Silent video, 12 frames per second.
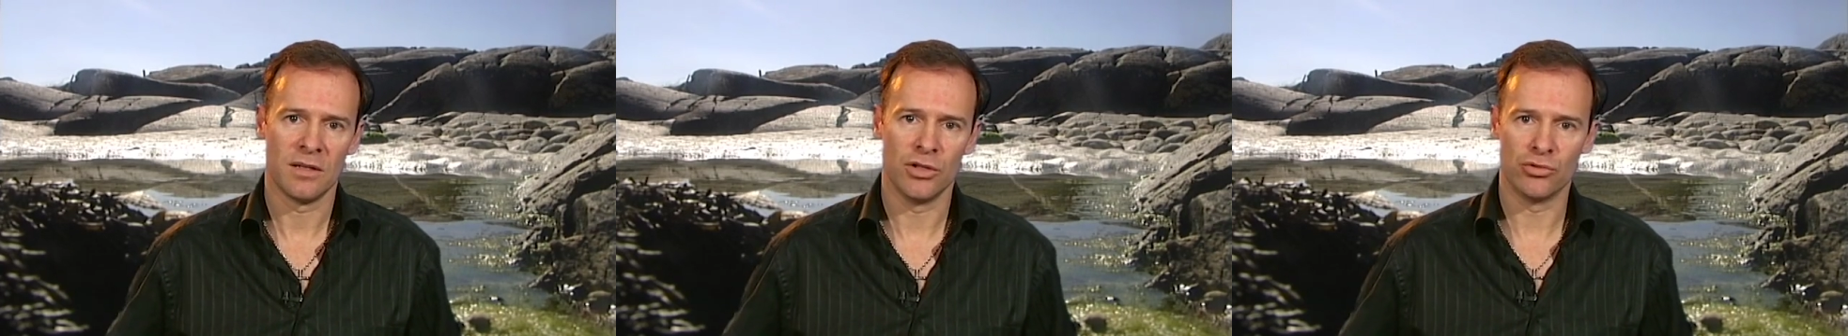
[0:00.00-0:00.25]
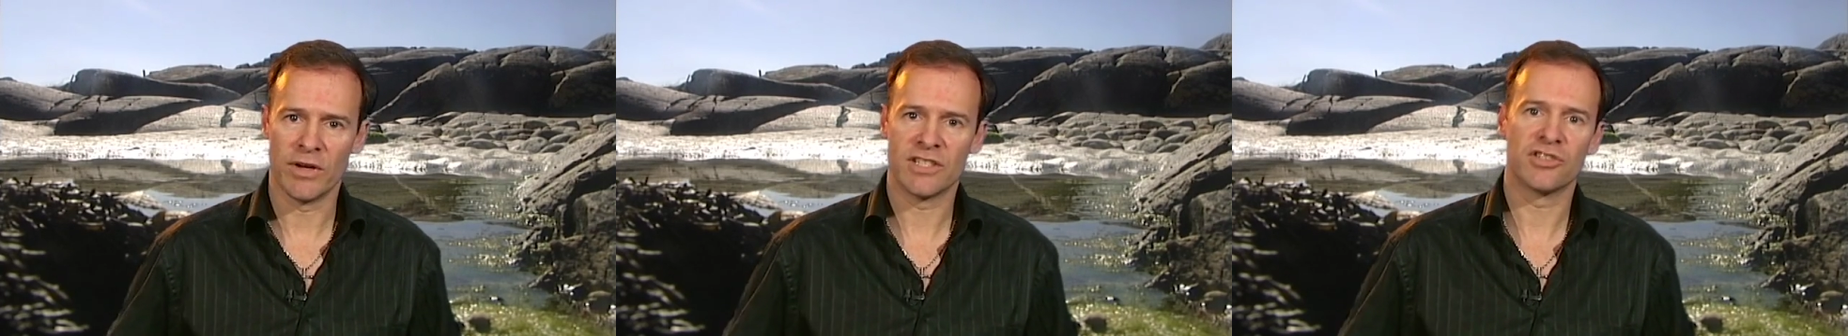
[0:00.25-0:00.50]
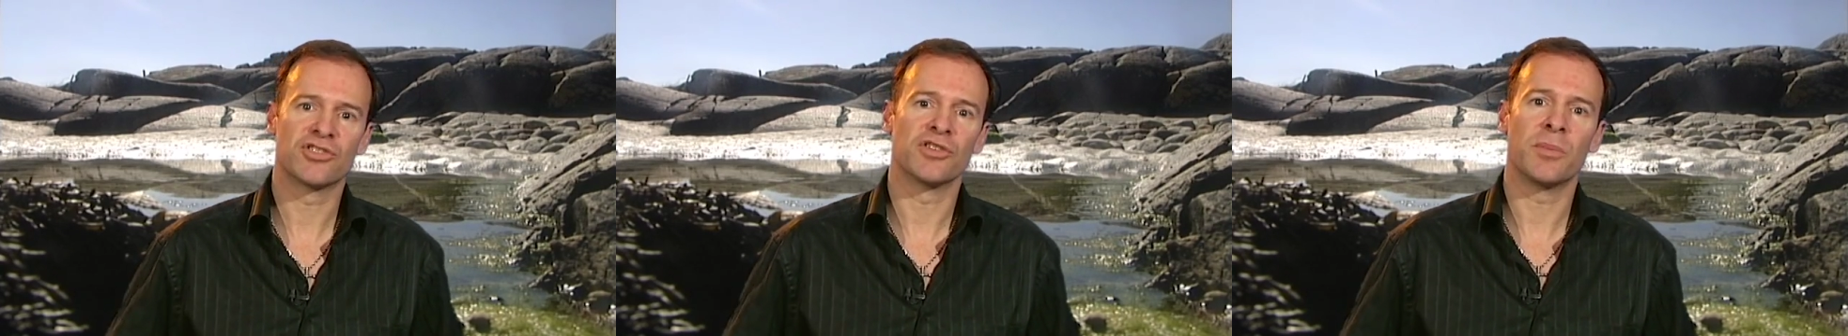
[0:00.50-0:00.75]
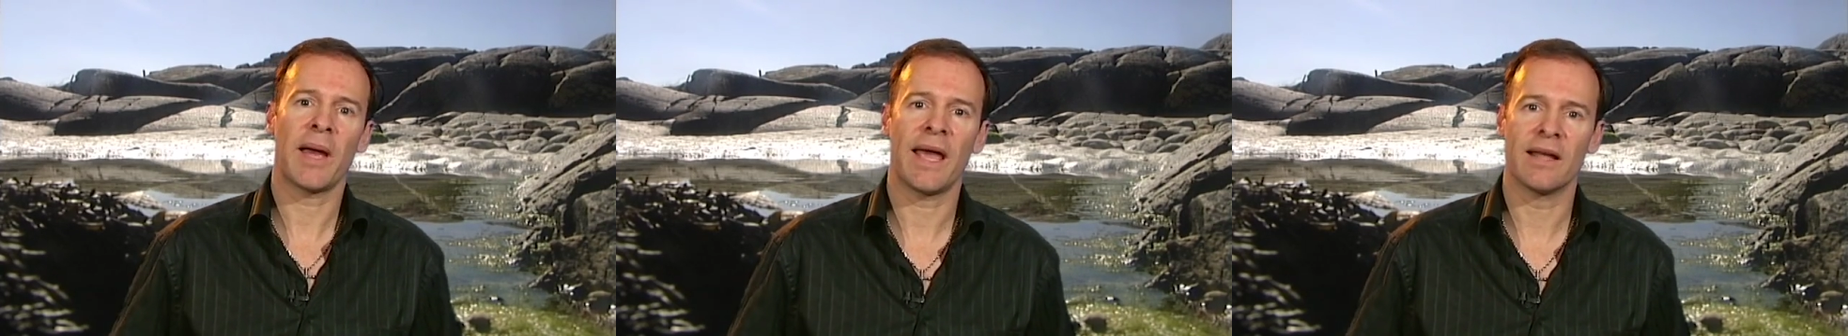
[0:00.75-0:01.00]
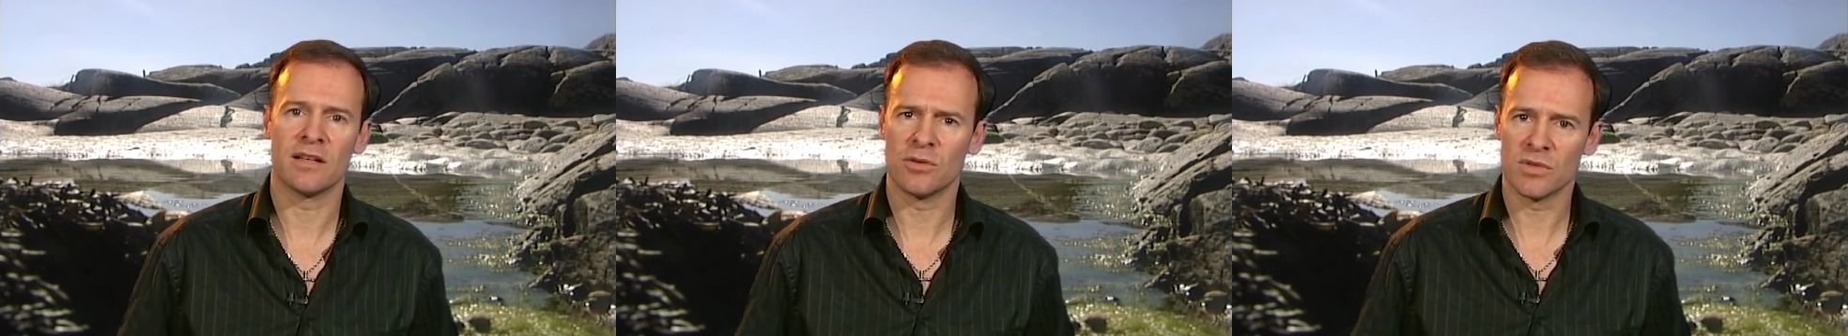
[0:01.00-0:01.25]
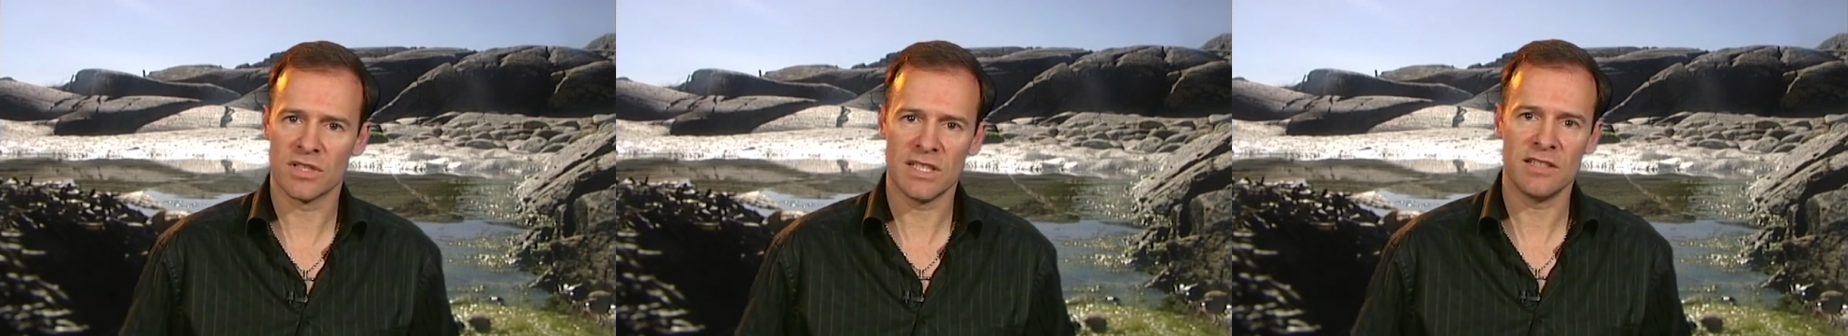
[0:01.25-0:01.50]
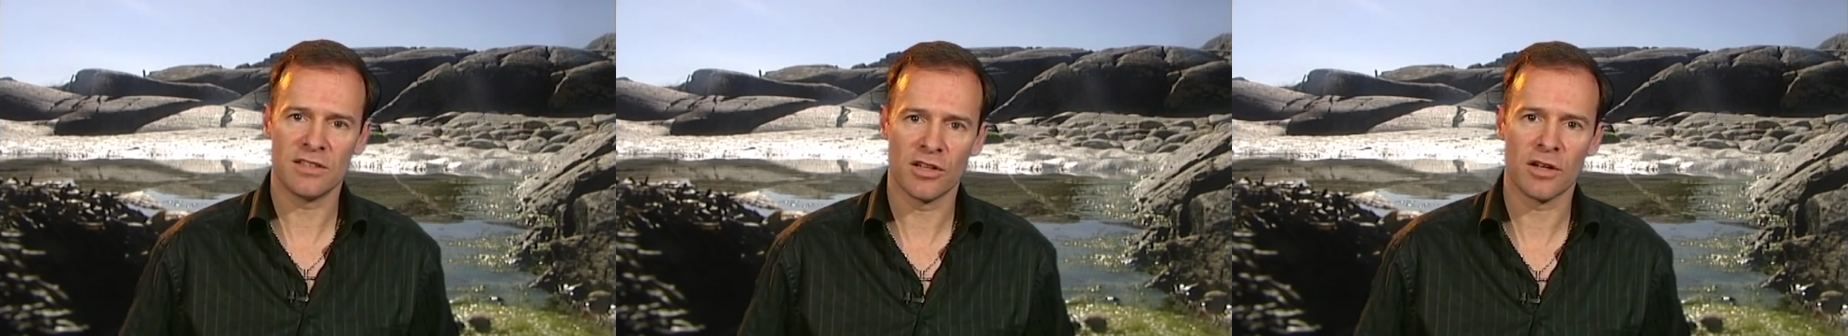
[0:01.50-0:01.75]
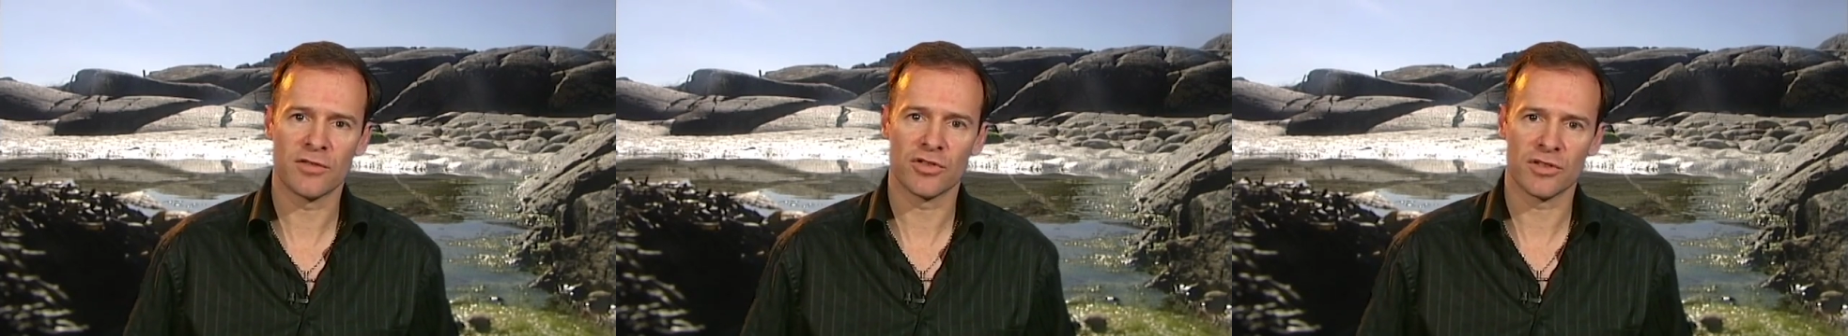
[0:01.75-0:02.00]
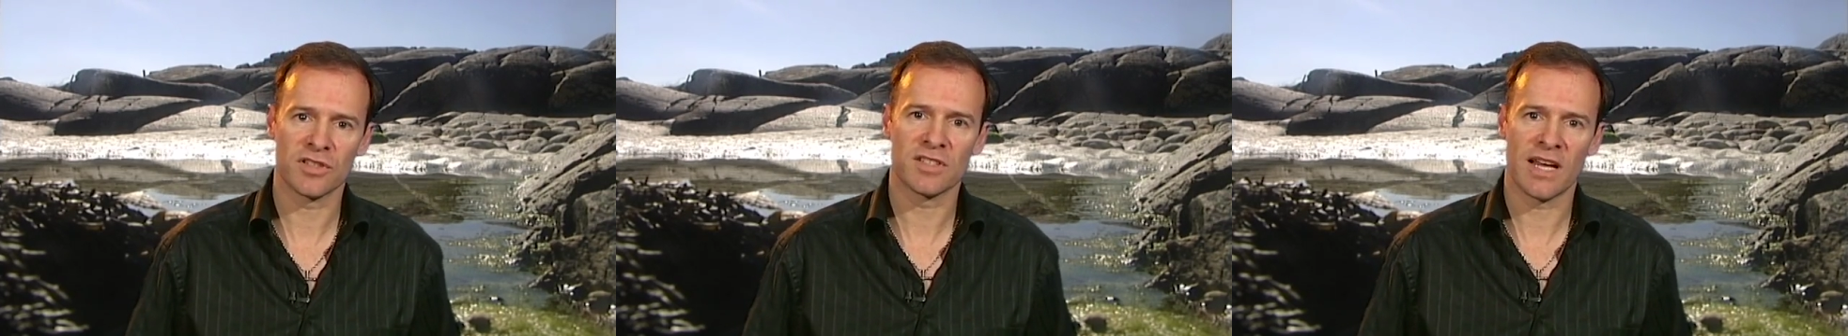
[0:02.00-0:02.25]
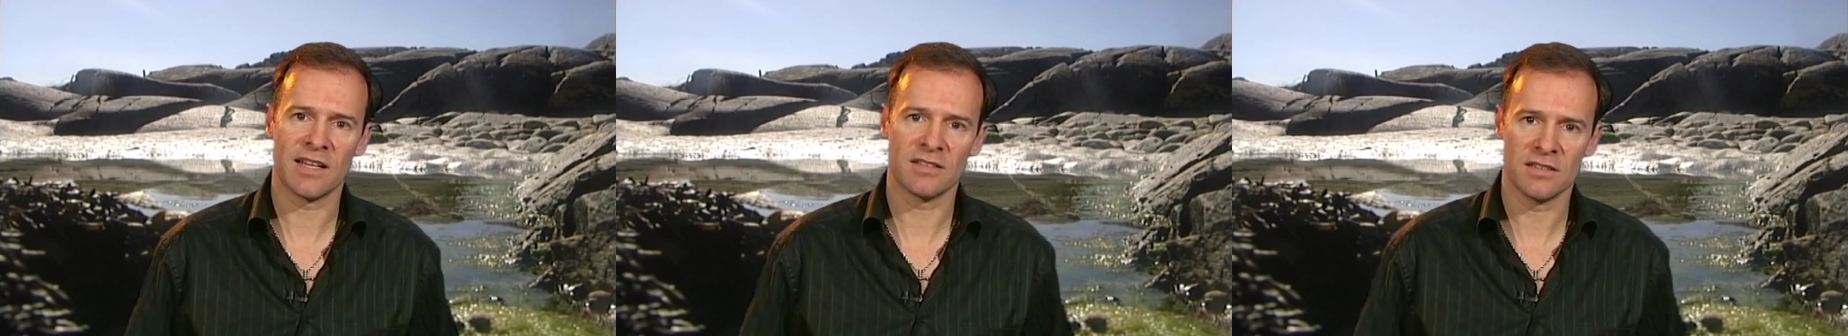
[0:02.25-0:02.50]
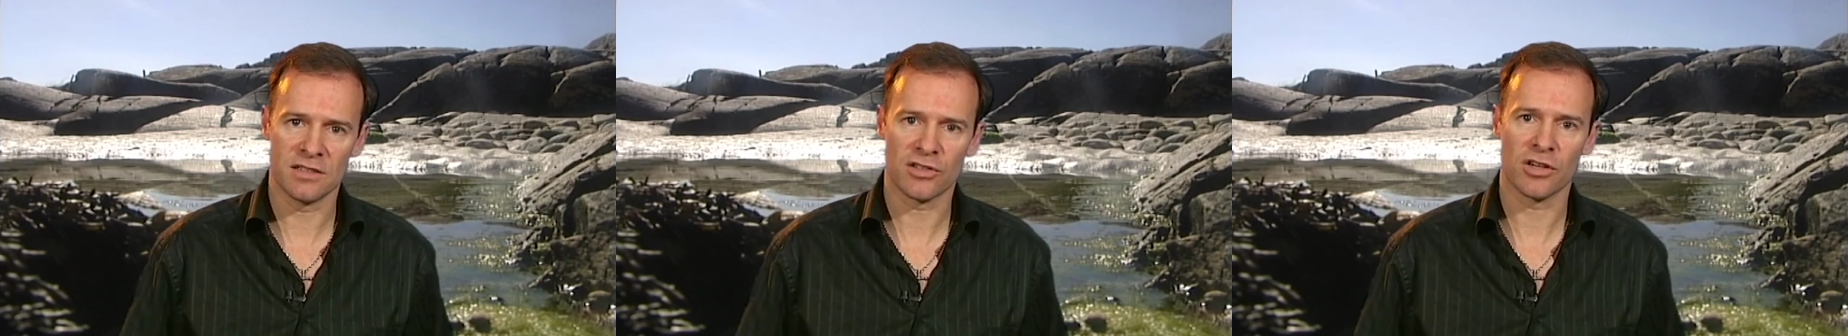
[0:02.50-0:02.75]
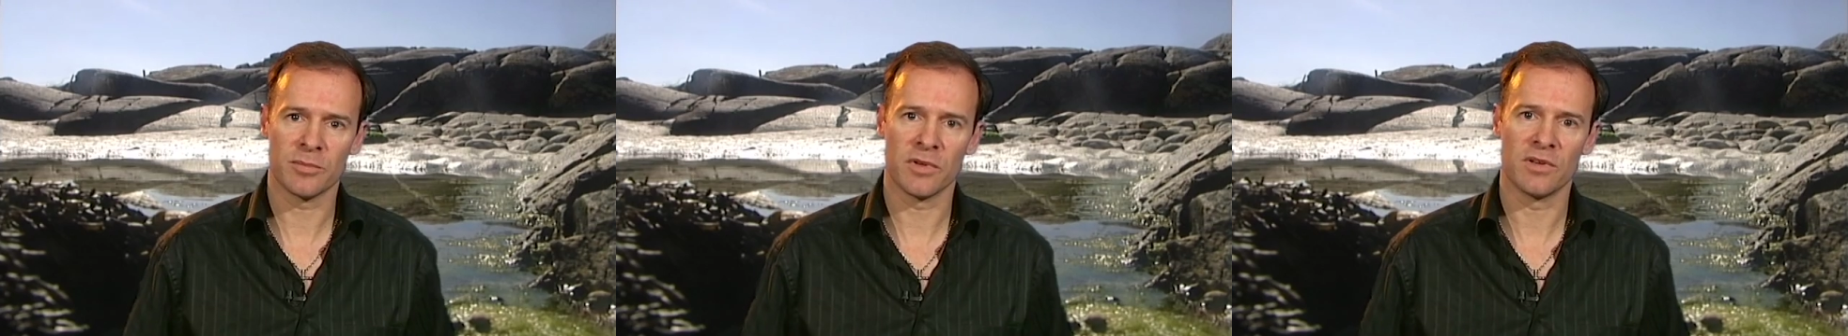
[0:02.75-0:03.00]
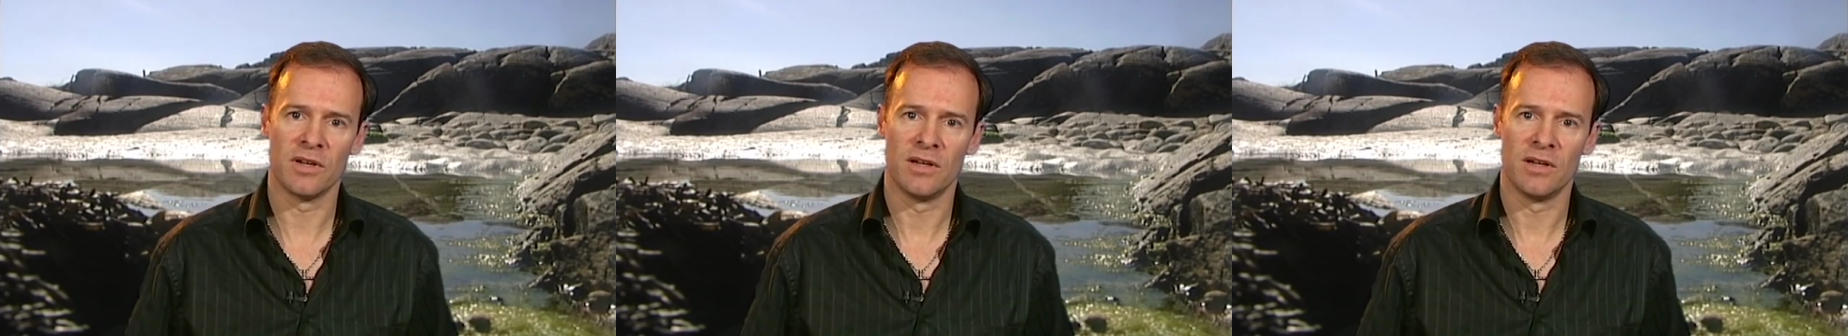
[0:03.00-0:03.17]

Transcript: You registered pain, and it was easy enough to understand and interpret